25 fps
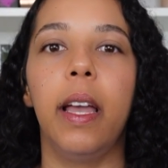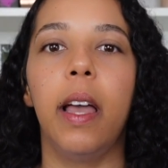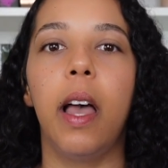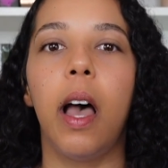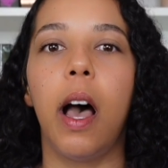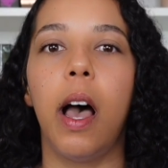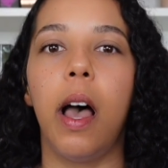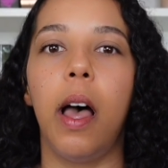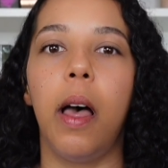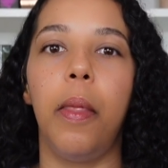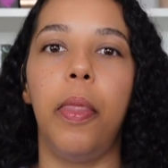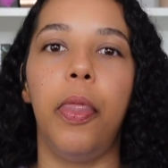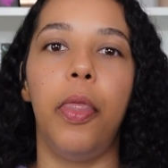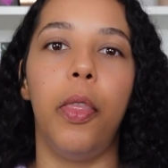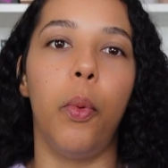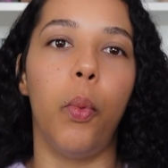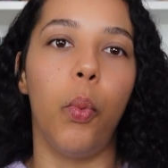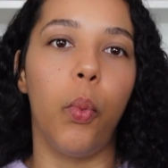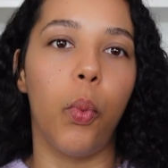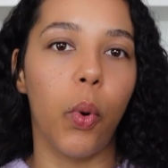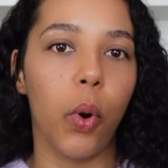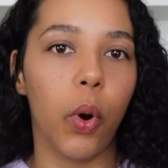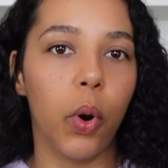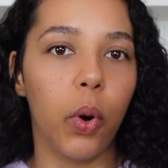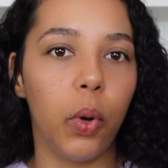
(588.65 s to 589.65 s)
the
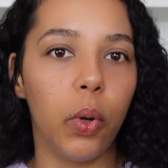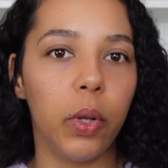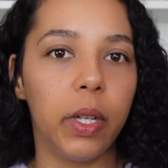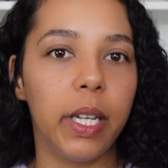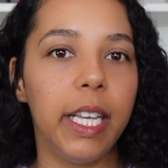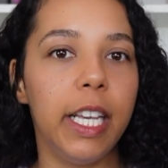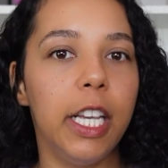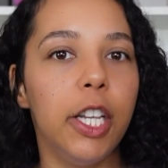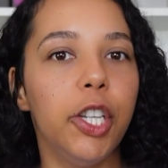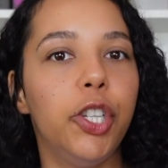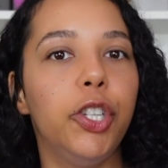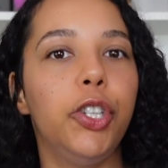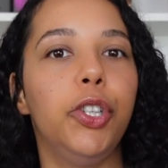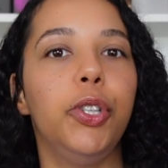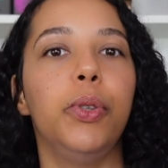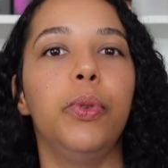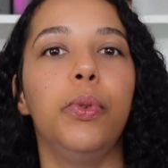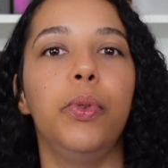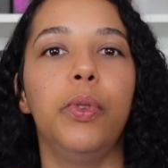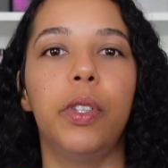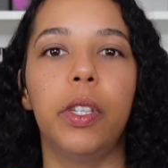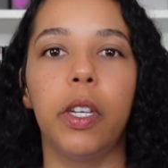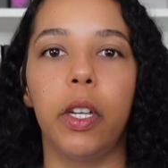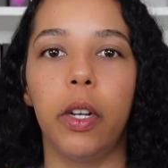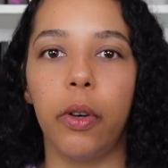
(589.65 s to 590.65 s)
world
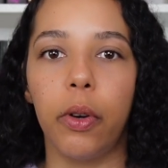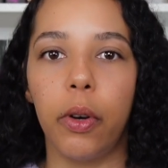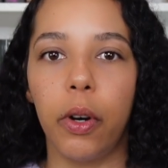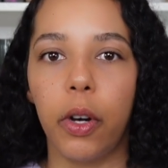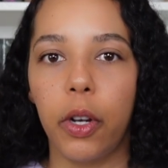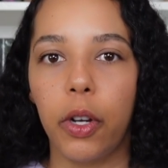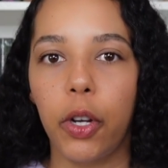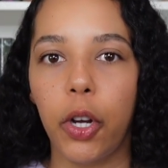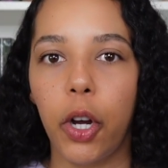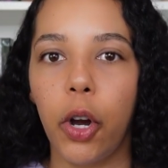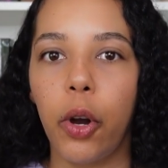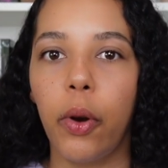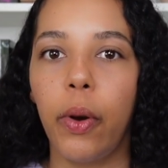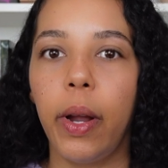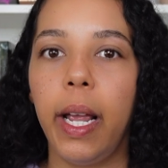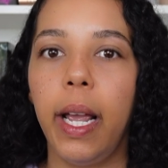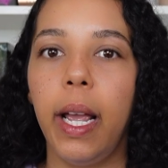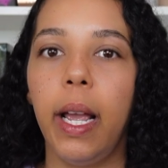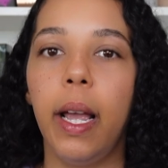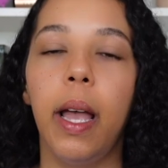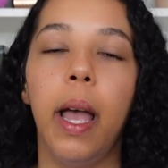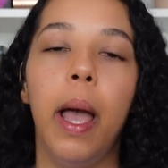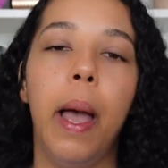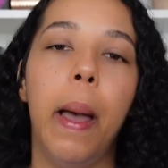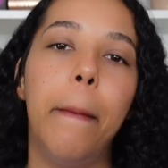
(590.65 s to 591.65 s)
issues that are
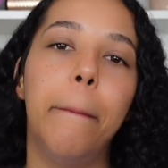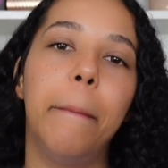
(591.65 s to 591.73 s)
occurring,